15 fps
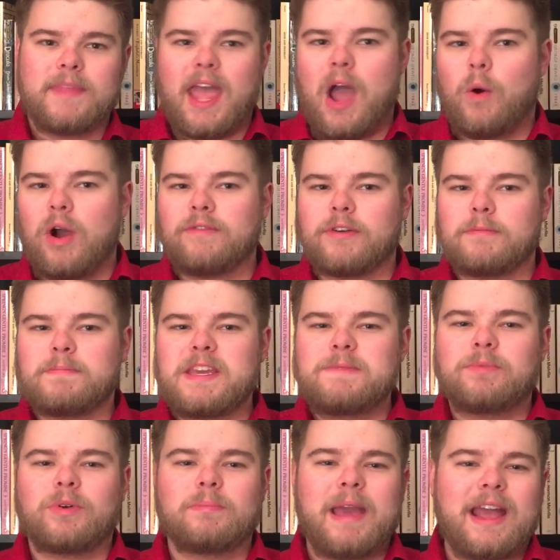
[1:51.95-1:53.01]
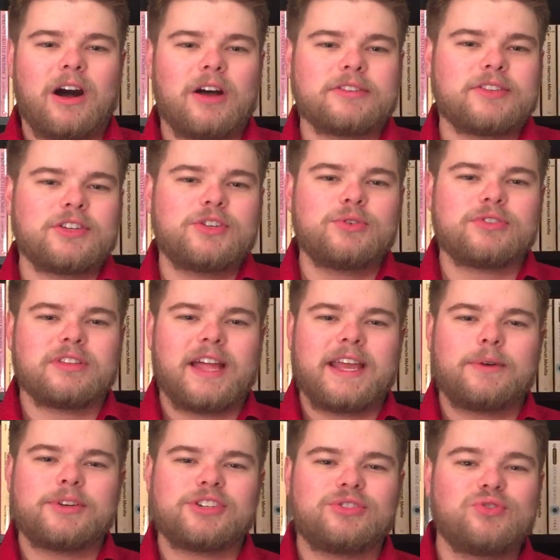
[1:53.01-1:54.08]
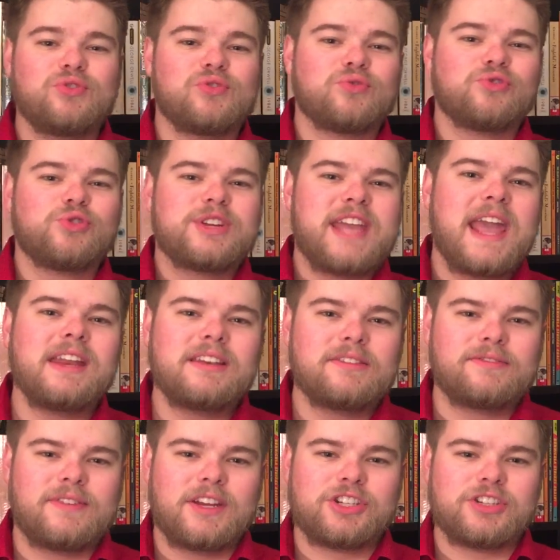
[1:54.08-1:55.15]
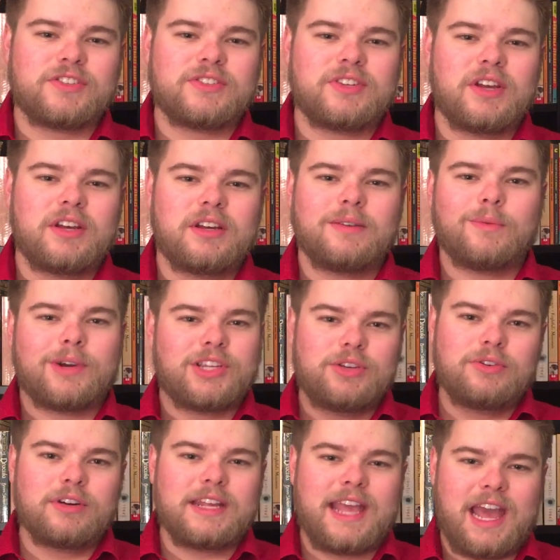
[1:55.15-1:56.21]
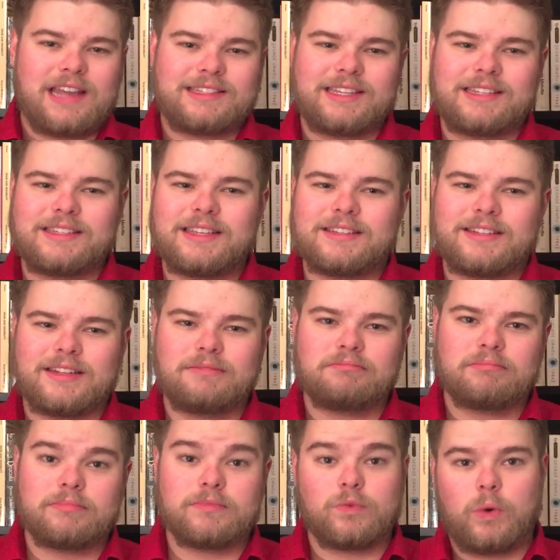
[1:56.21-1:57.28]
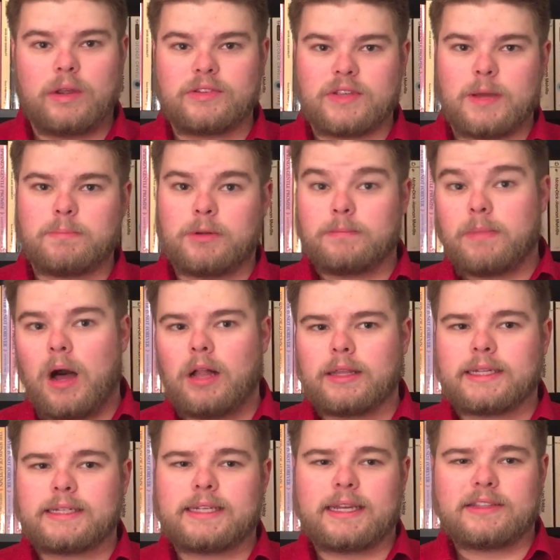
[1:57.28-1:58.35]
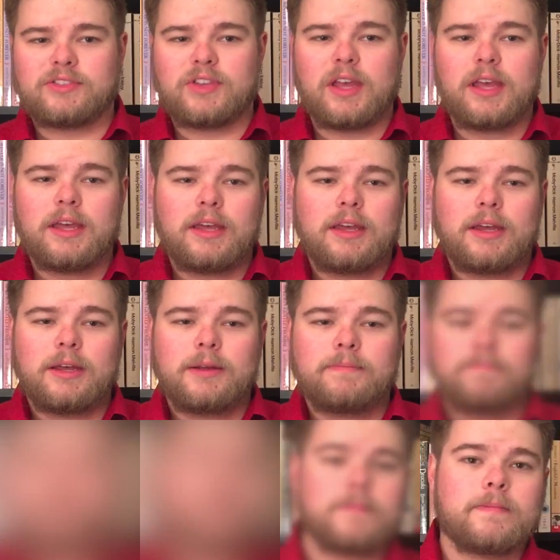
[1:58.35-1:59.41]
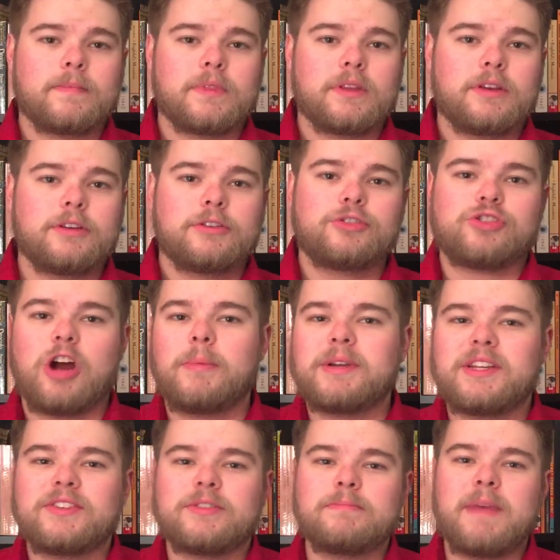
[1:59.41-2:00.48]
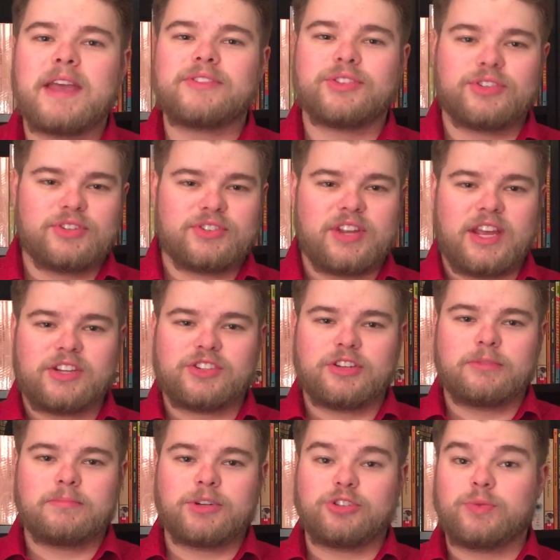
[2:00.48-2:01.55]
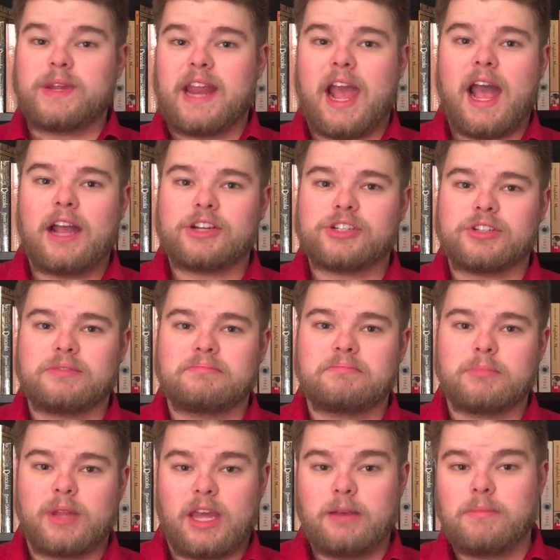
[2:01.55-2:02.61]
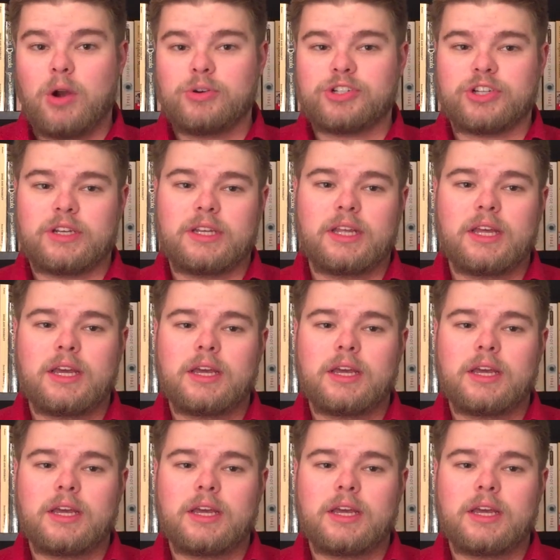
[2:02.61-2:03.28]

However, people may also use language to create divisions where unity has existed, for example, politics. Dramatism makes a distinction between action and motion.